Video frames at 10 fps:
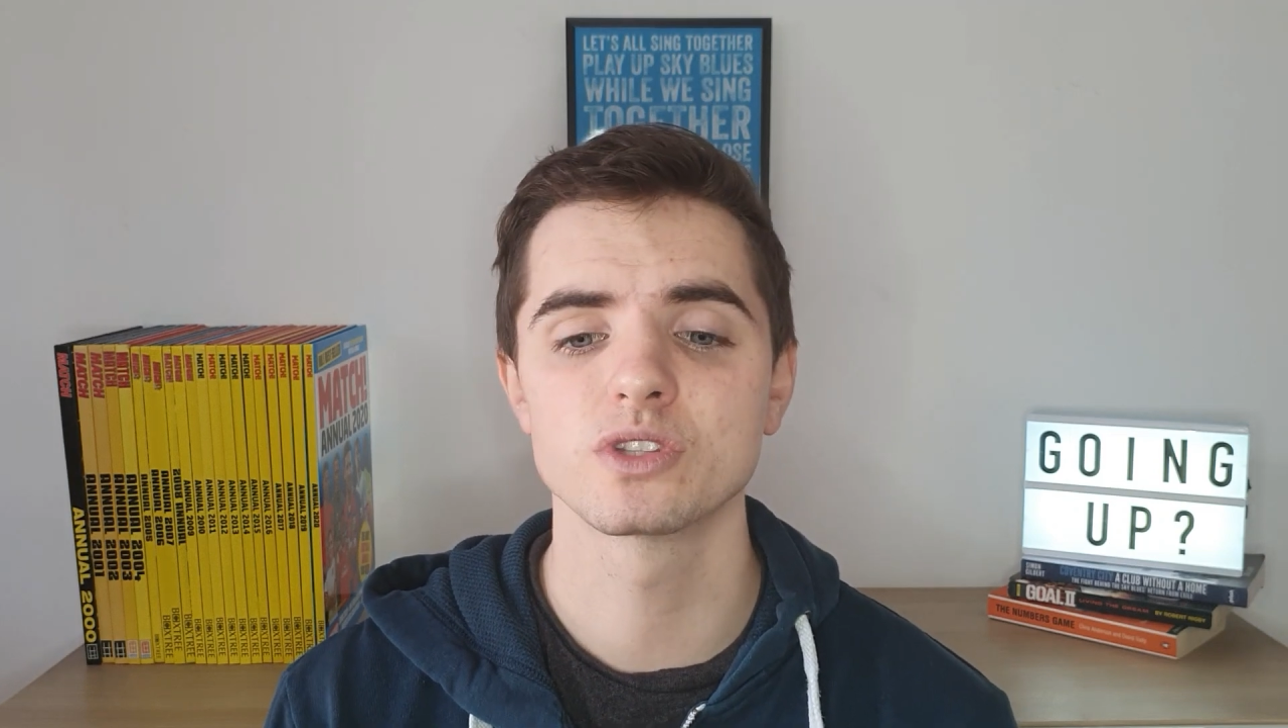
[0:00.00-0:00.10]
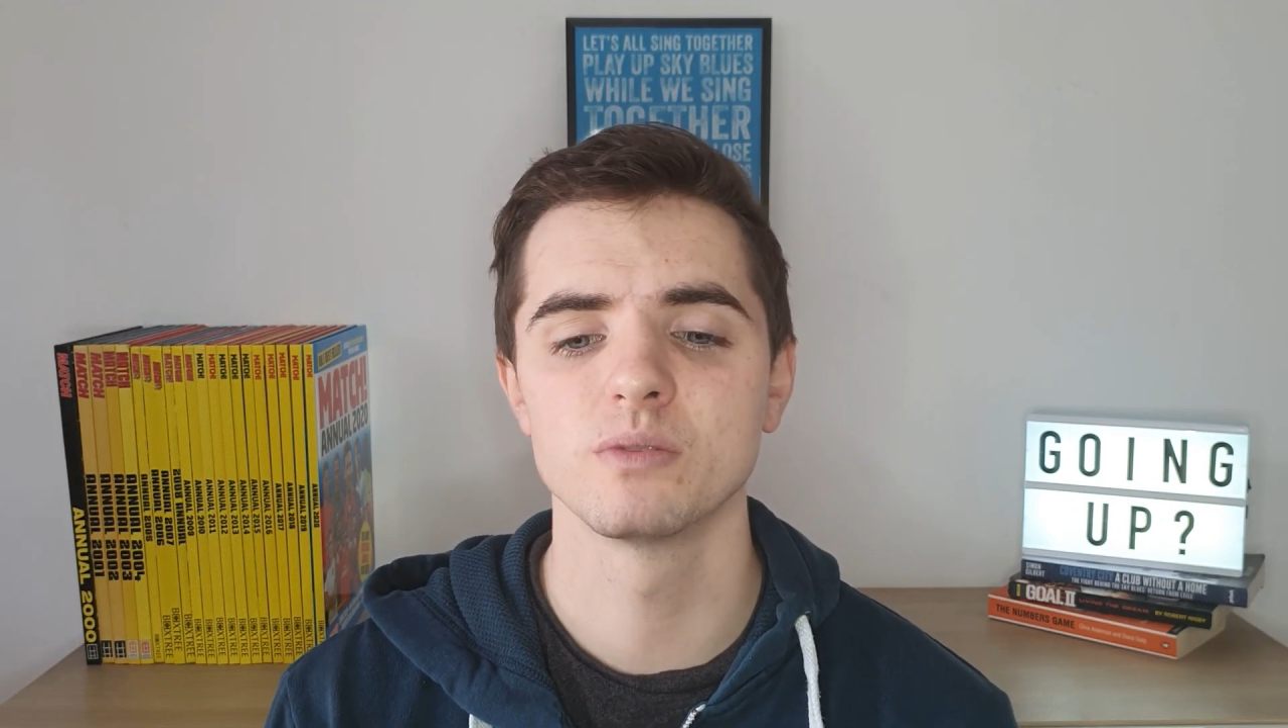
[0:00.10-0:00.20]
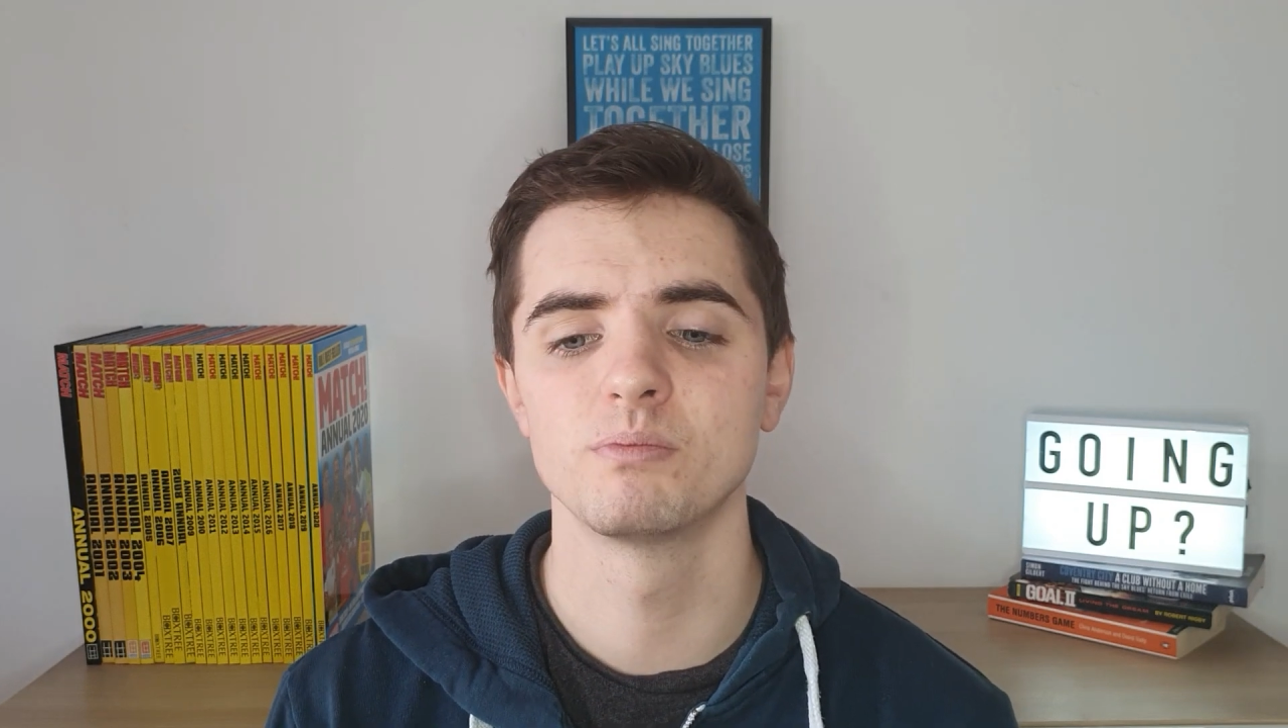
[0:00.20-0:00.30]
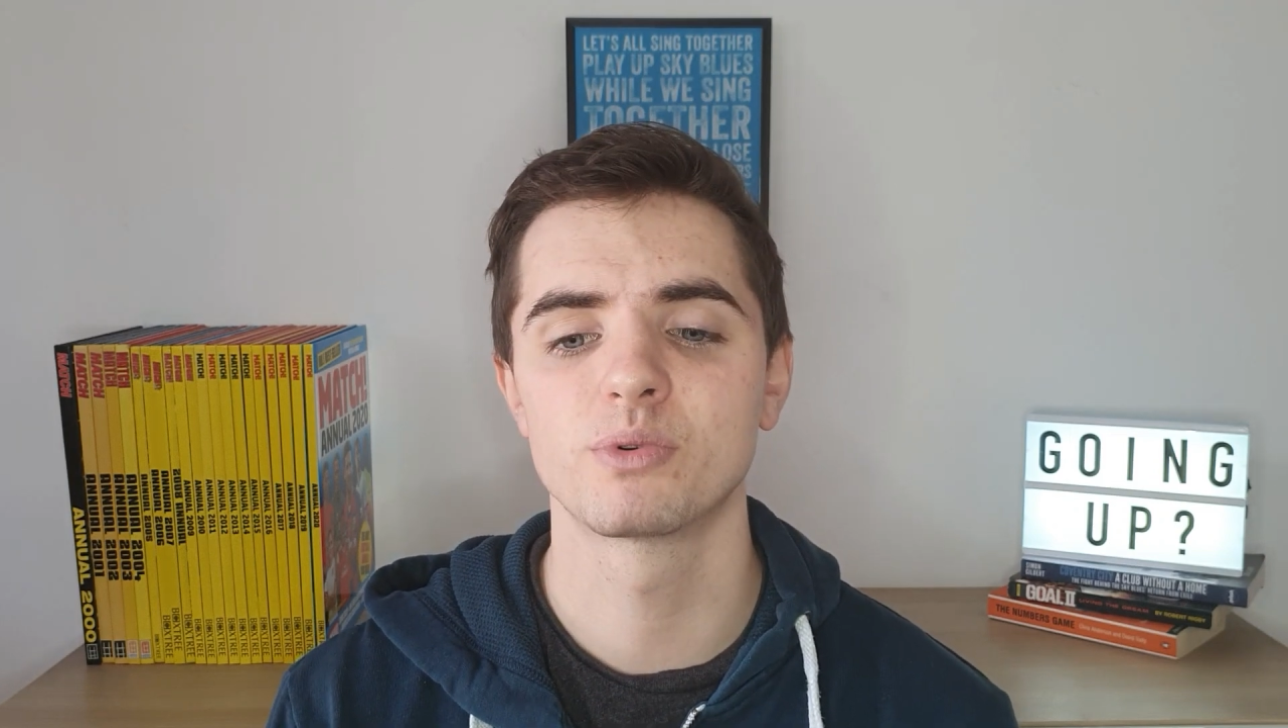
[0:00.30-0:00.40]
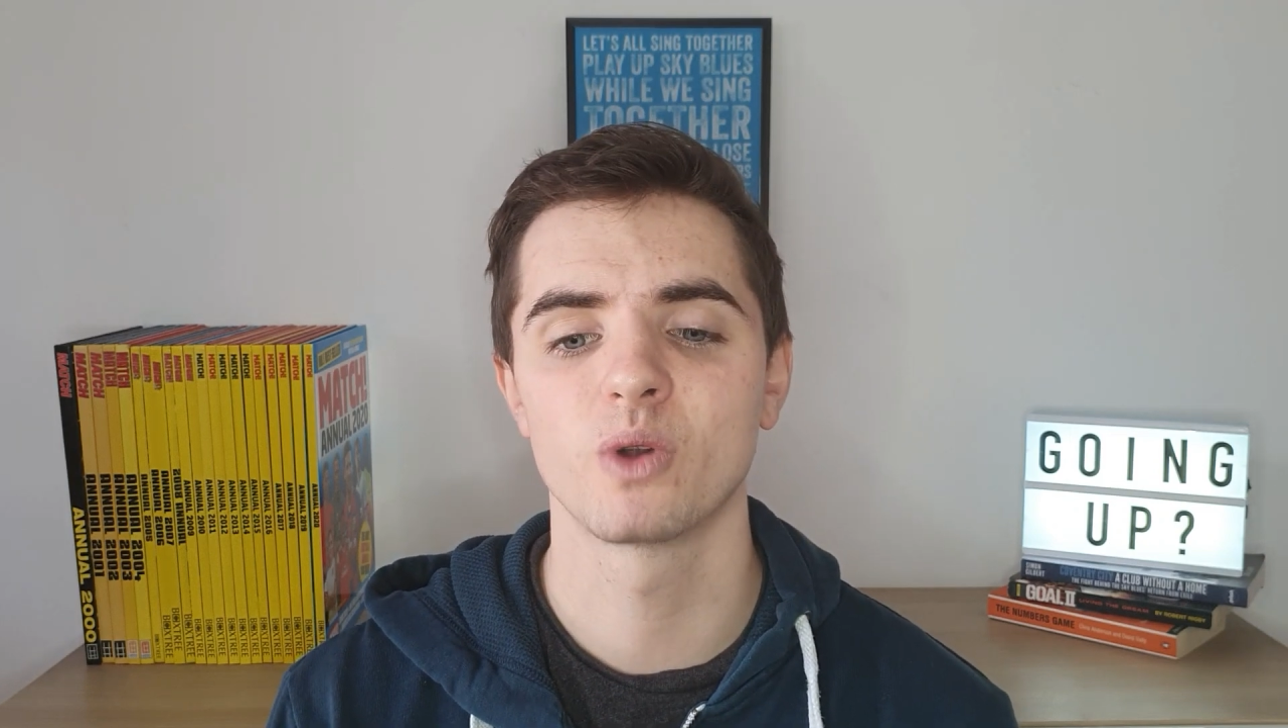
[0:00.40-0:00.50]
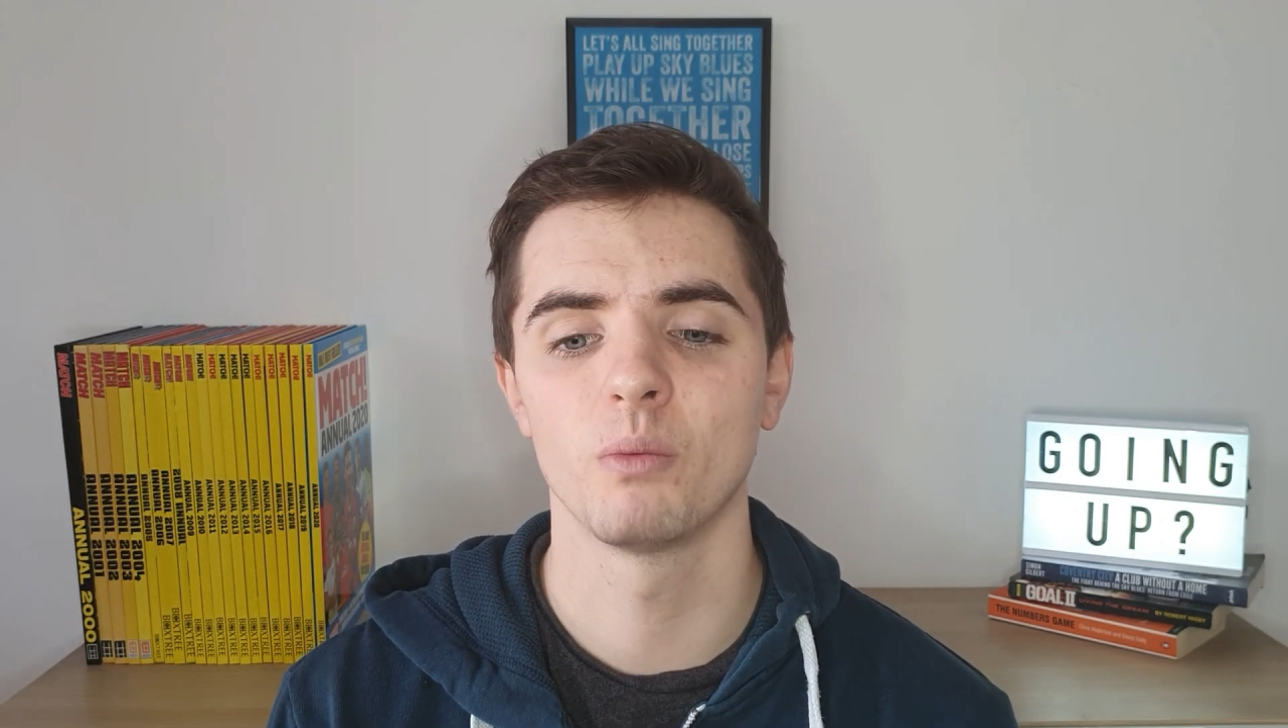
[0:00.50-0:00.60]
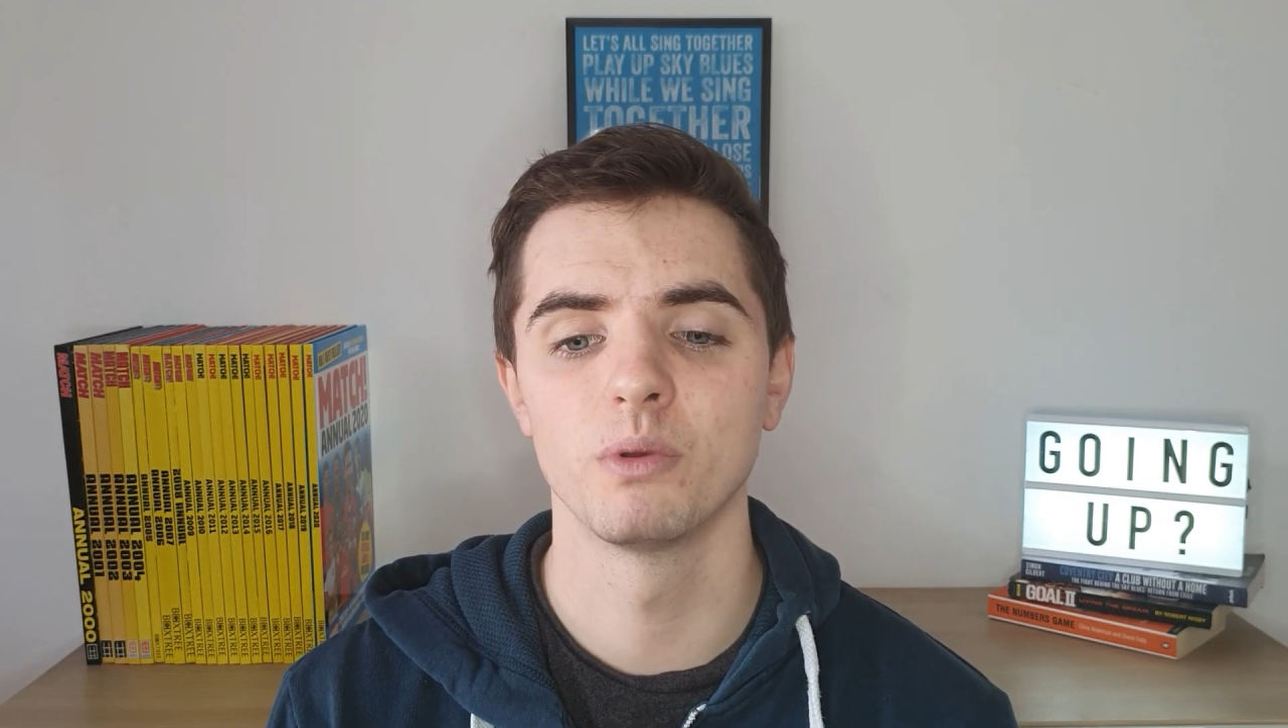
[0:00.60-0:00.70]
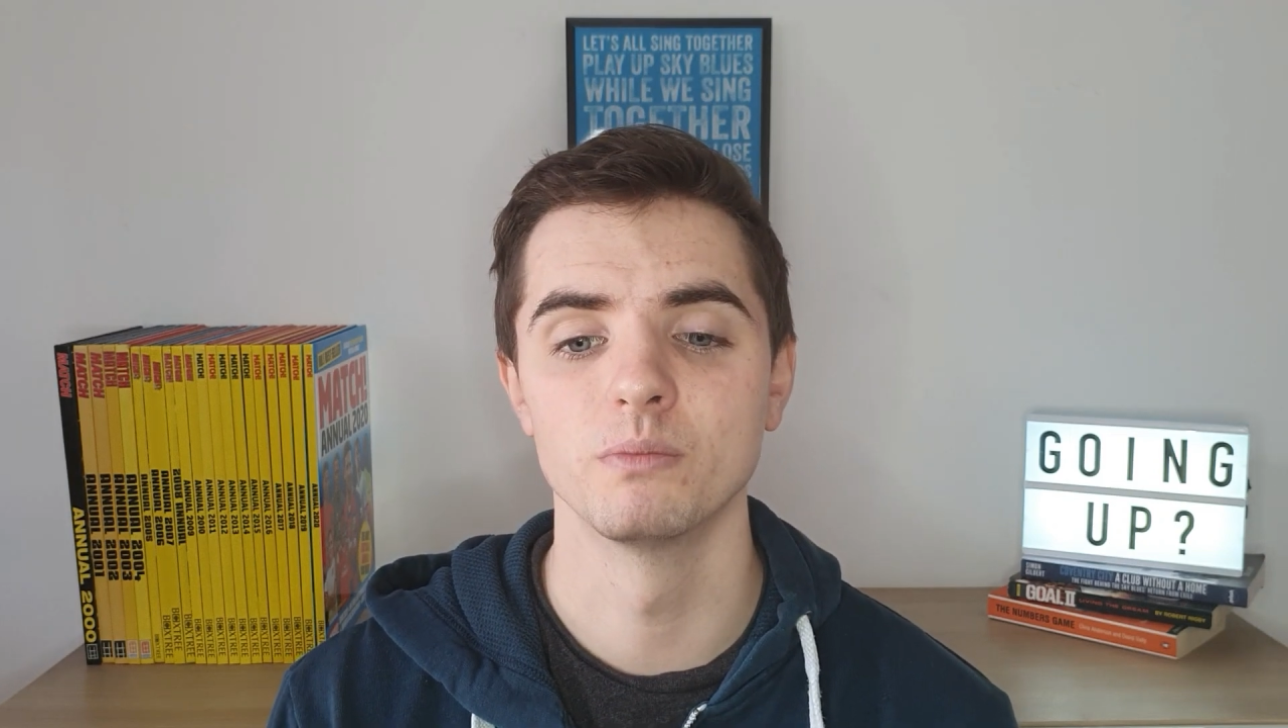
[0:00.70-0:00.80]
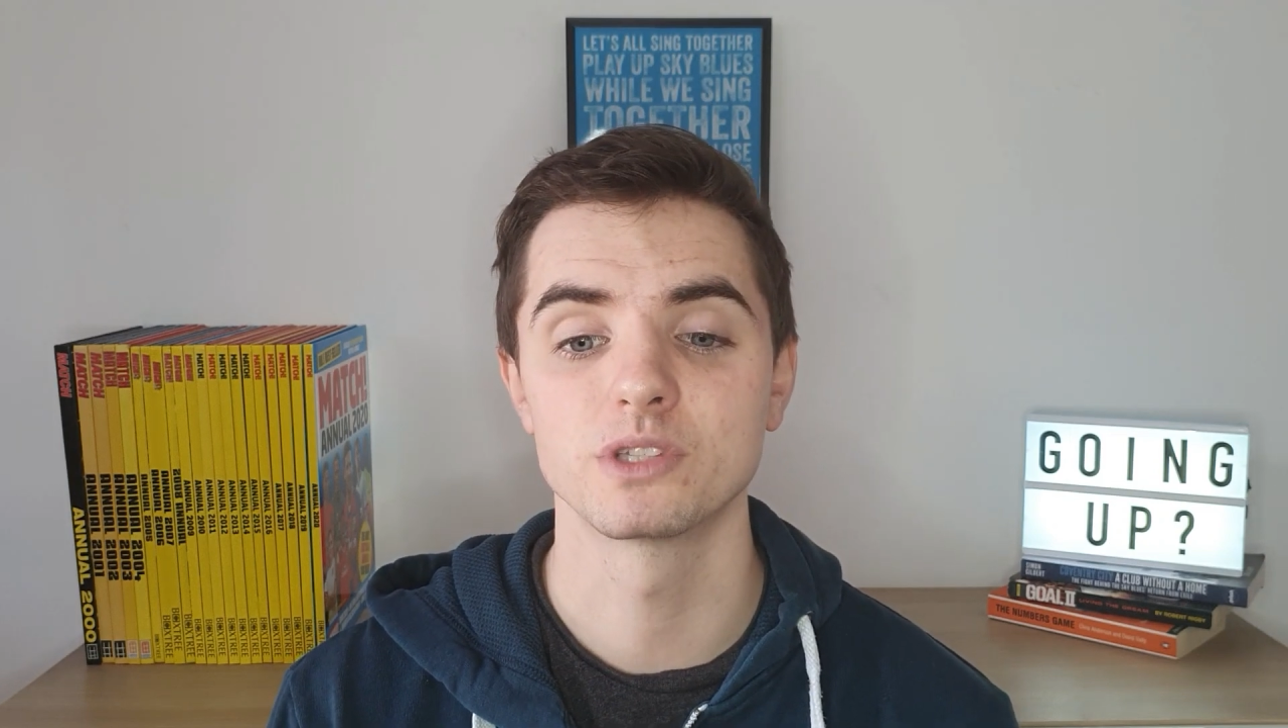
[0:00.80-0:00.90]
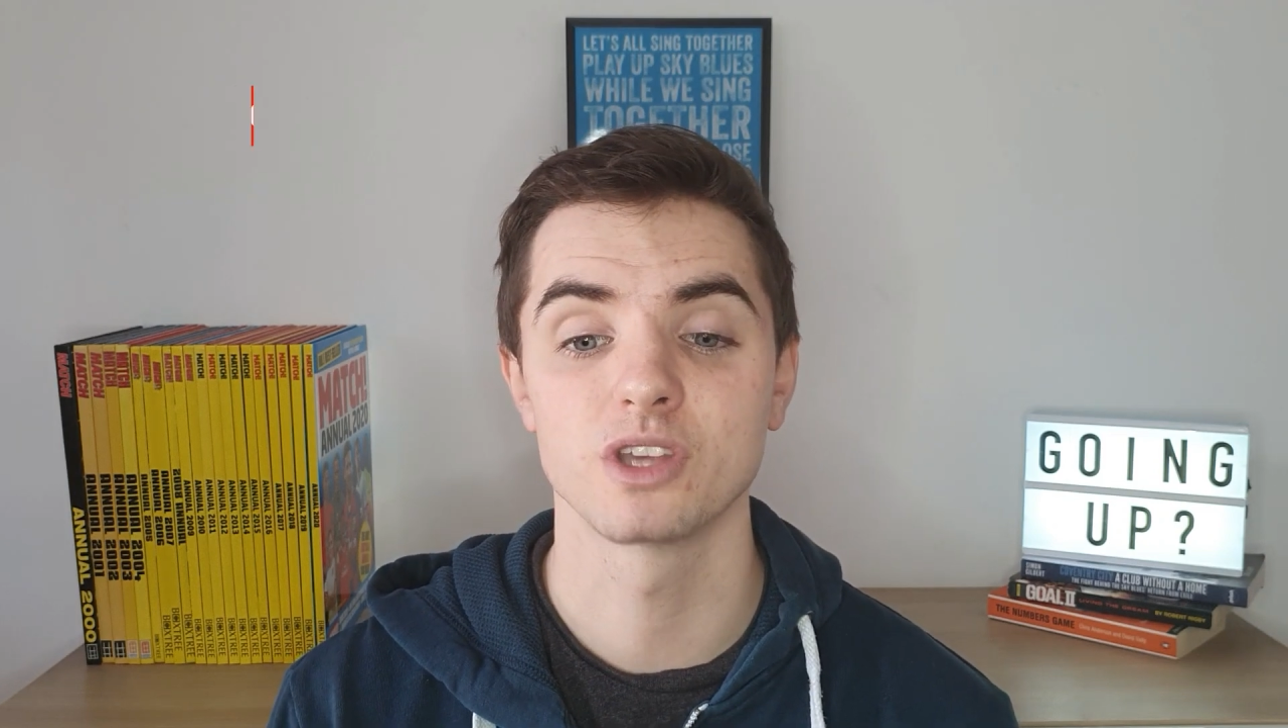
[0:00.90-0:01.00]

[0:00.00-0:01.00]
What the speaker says: them problems.